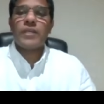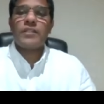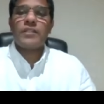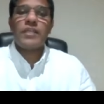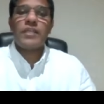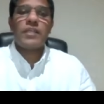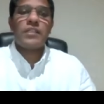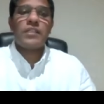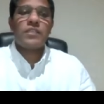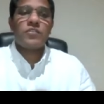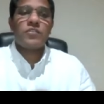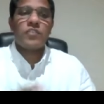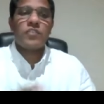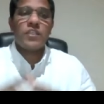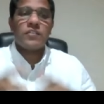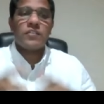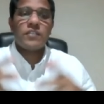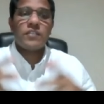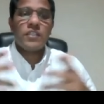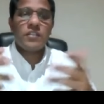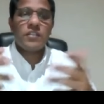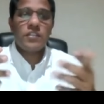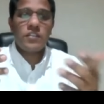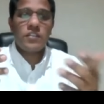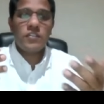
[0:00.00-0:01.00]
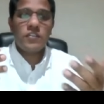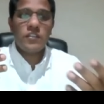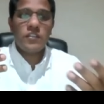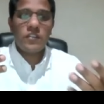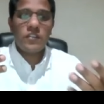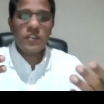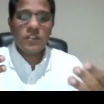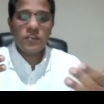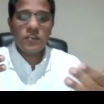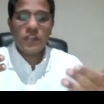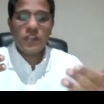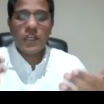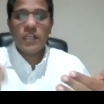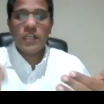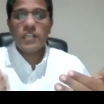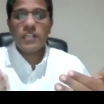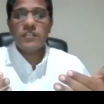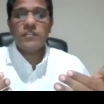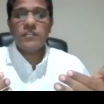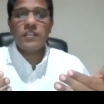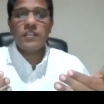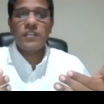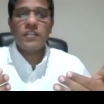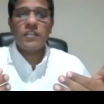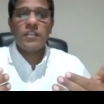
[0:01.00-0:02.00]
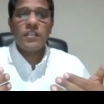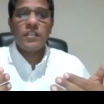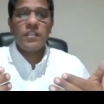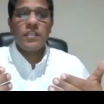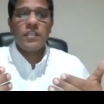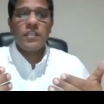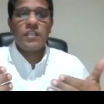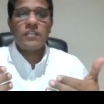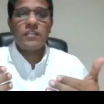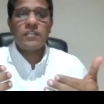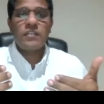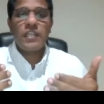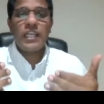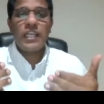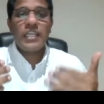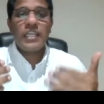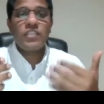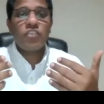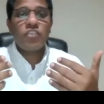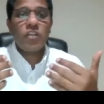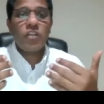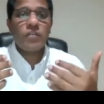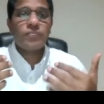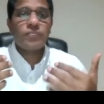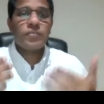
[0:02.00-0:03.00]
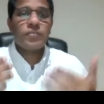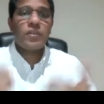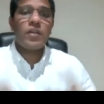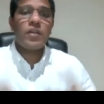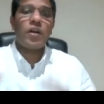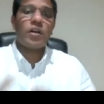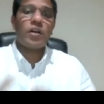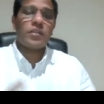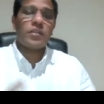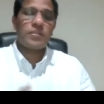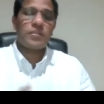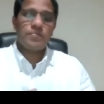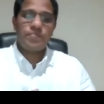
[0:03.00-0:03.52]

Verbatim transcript: that they says that this the star is an is an angel of God.